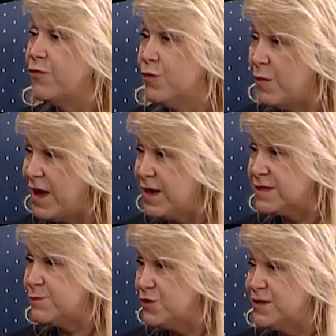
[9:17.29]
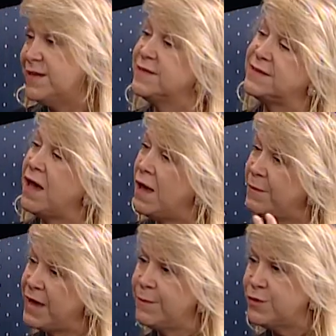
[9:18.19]
through my expertise,
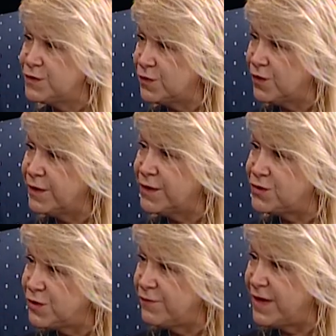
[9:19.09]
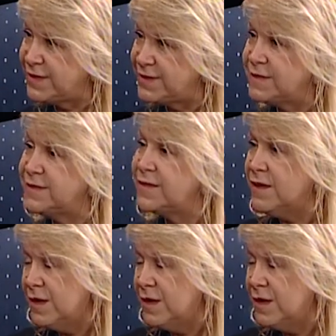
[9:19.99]
I'm able to look at your faces